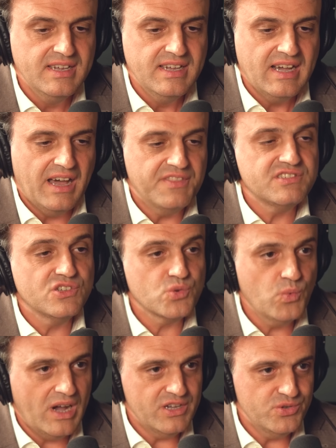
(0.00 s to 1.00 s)
And this is
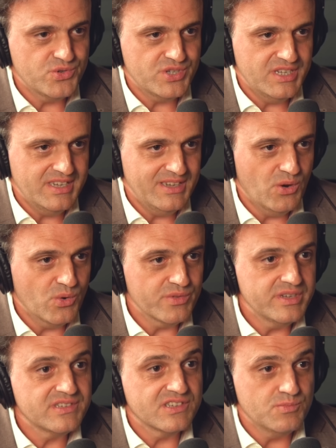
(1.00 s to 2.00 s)
why you see all
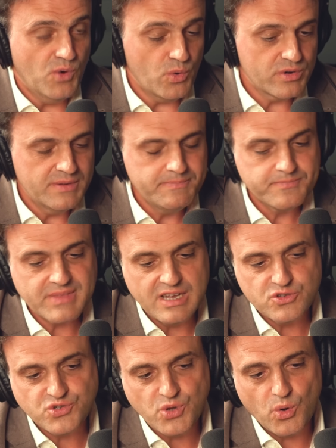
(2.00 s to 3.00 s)
this smoke.
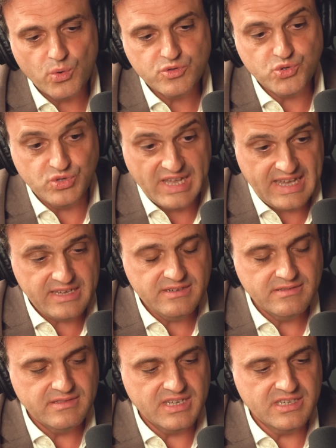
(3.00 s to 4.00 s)
So today
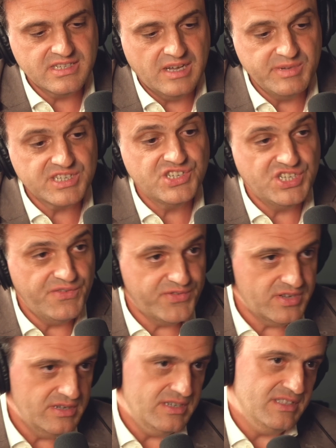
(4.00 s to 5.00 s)
there is a big
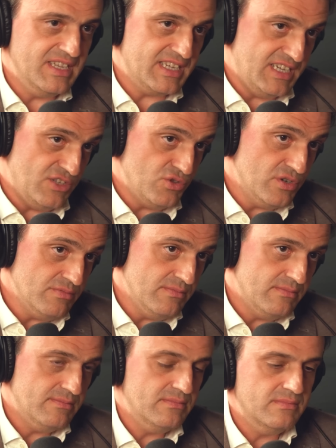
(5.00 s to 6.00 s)
shift in the kingdom,
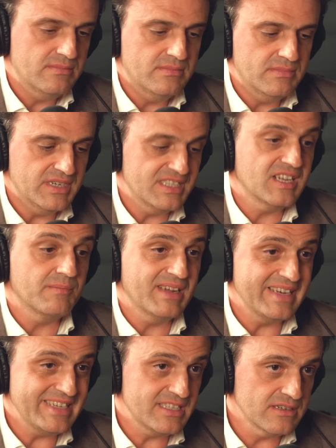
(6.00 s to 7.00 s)
little by
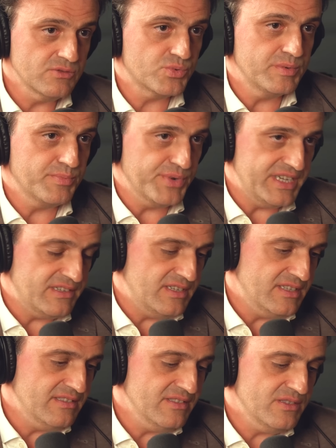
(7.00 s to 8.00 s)
little,
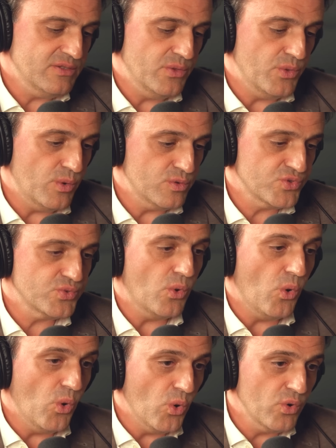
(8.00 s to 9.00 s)
replacing those
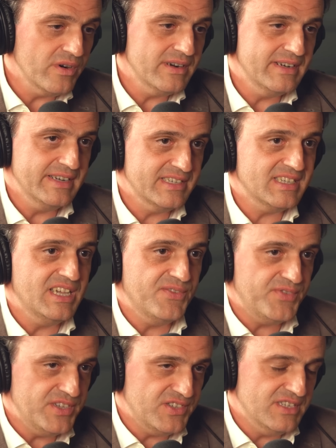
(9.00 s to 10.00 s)
old less
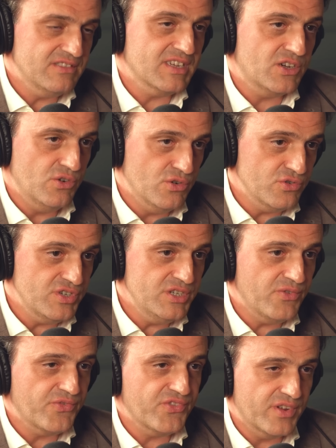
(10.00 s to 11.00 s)
efficient technology
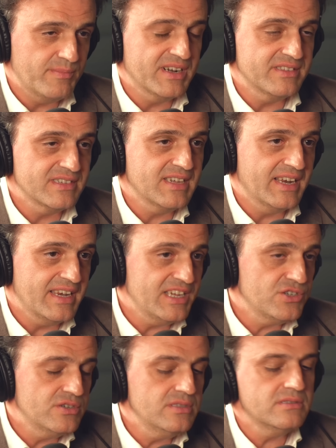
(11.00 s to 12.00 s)
of thermal
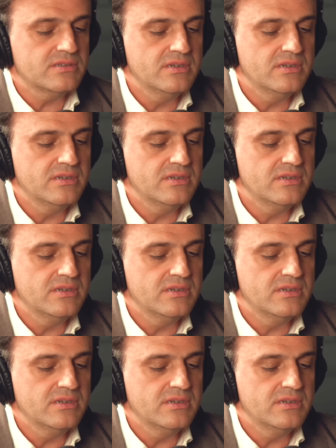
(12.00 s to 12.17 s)
desalination